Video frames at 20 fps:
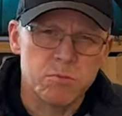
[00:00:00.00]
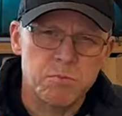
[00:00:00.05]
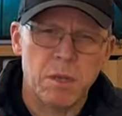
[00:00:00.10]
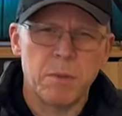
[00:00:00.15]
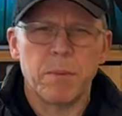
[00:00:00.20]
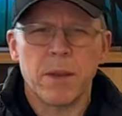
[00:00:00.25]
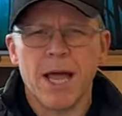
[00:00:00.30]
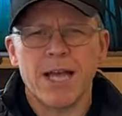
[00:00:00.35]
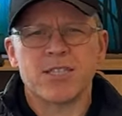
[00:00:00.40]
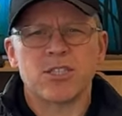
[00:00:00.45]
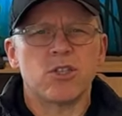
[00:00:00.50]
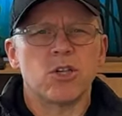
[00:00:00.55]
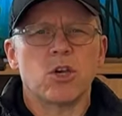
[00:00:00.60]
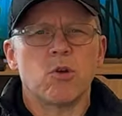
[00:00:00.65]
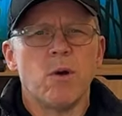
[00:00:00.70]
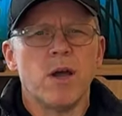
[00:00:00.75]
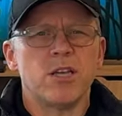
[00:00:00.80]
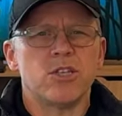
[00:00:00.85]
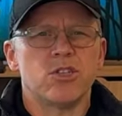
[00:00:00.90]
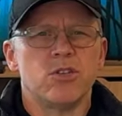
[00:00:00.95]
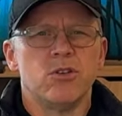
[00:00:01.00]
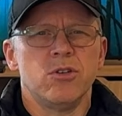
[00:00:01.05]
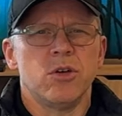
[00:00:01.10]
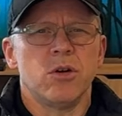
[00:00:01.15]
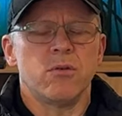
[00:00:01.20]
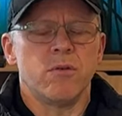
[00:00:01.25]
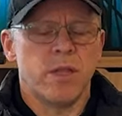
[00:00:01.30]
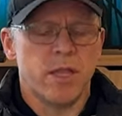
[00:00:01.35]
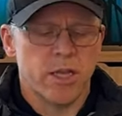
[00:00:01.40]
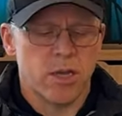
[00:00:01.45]
People ask the question,
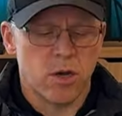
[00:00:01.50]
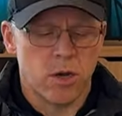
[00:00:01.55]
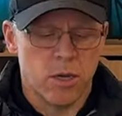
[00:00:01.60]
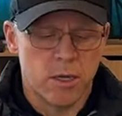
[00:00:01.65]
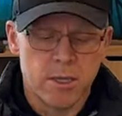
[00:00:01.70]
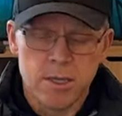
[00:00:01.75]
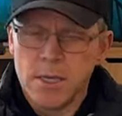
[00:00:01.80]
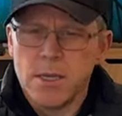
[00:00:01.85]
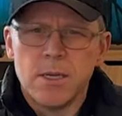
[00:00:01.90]
don't they? They go,